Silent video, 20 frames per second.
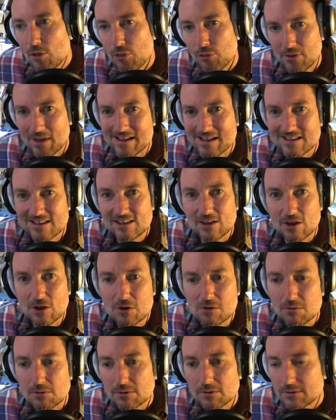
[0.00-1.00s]
Thank
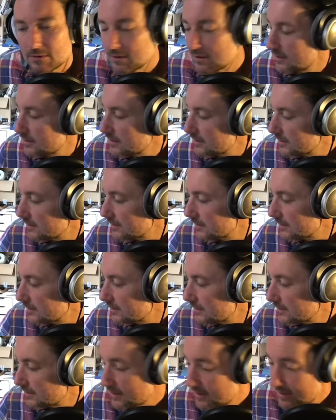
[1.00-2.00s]
you.
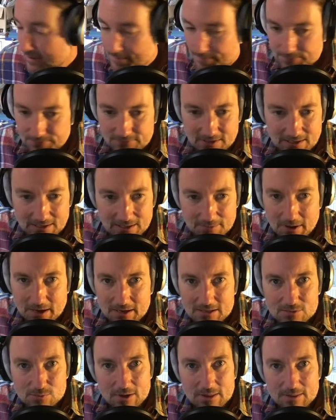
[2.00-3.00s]
Tell you,
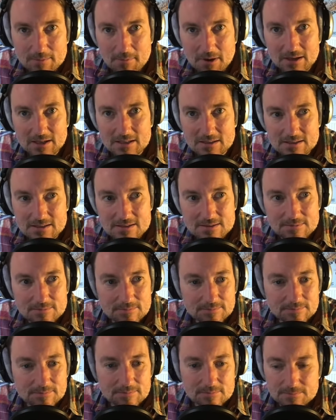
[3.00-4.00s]
man, it's where the money is.
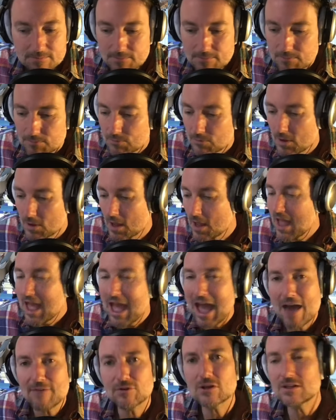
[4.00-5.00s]

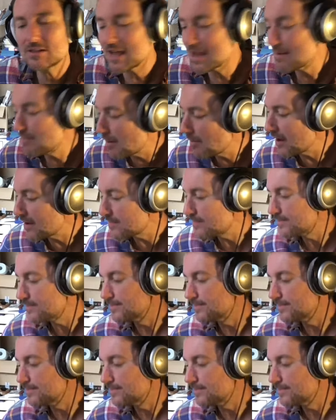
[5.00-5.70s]
Have a good day. Bye-bye.